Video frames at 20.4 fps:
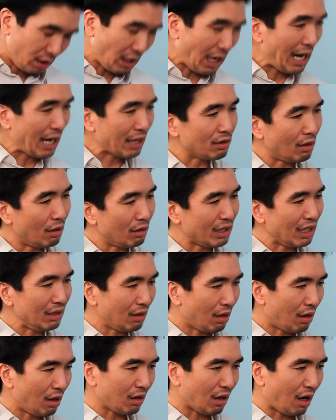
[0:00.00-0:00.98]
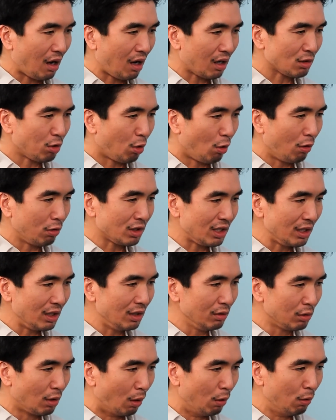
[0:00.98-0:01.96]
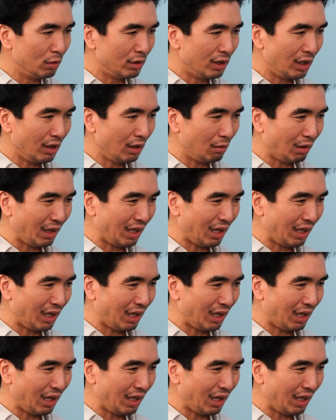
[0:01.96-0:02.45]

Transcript: Yak, donkey, dog, ox, horse, eel, goat, deer,